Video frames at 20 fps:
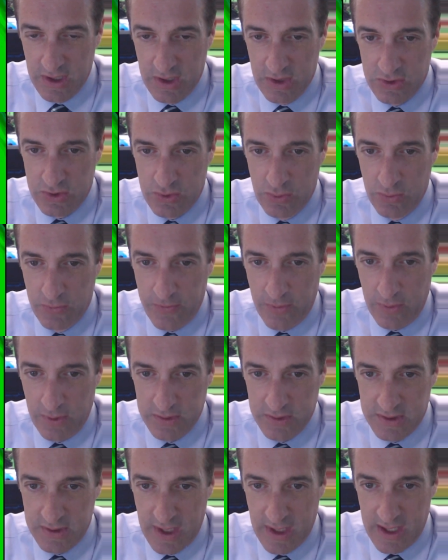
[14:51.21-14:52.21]
Sioux
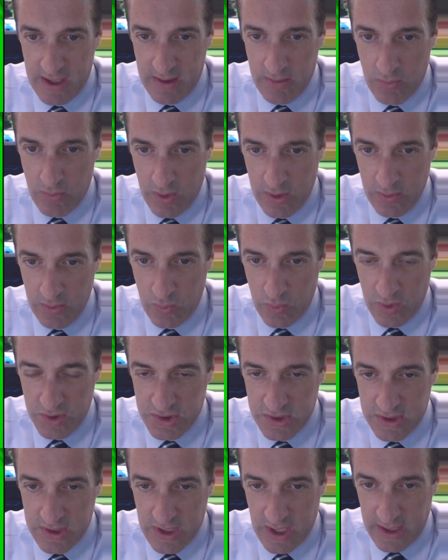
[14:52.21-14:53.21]
Falls 91,
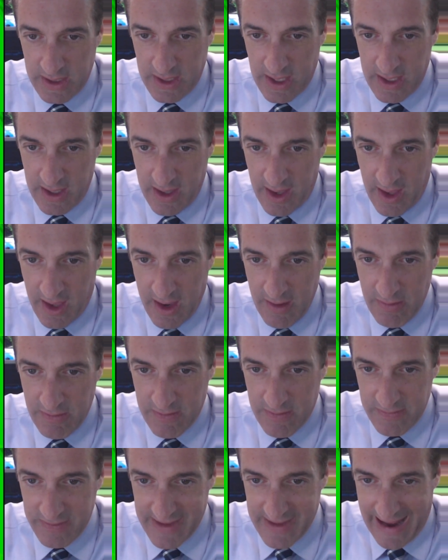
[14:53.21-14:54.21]
Wichita
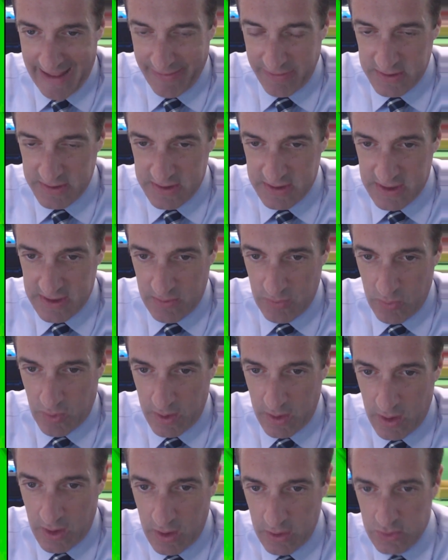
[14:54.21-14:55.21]
98, Dallas is at
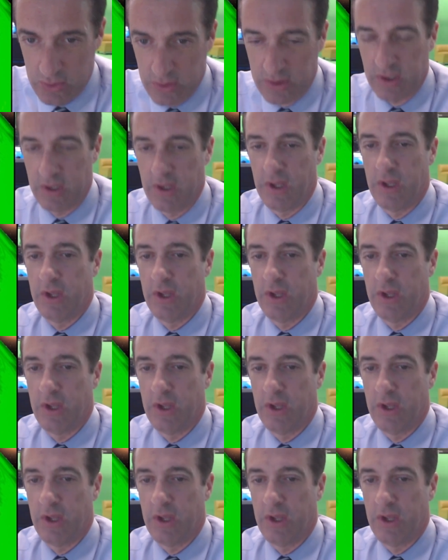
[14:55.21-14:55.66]
100,